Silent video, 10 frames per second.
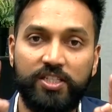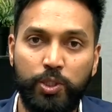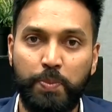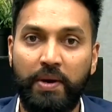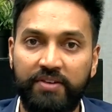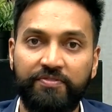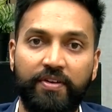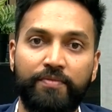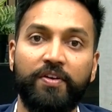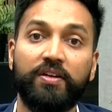SMART
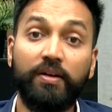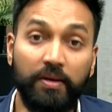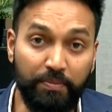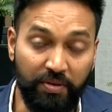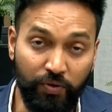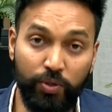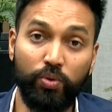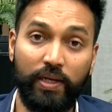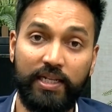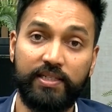framework before you
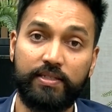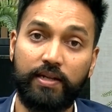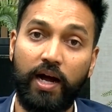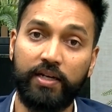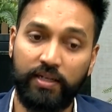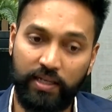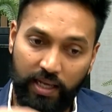really start,